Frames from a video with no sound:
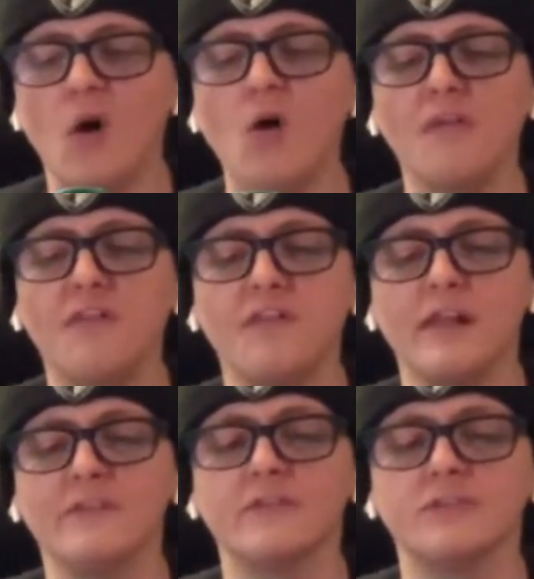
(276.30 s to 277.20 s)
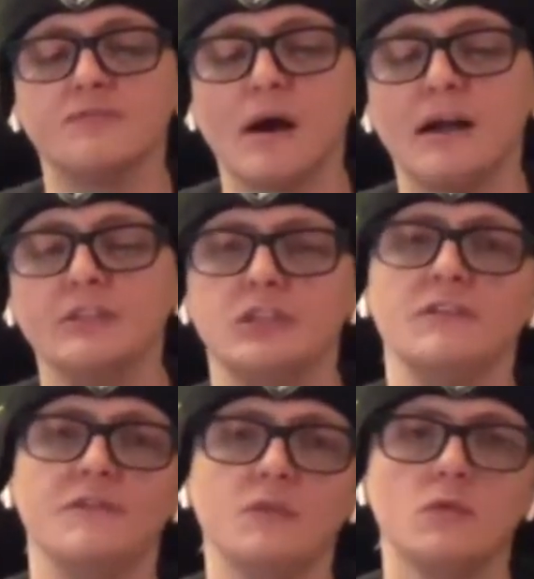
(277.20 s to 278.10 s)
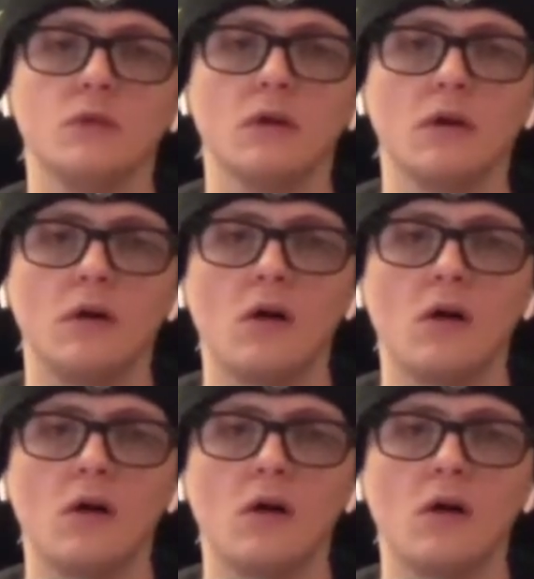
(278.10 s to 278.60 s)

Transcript: all flavors by Gfuel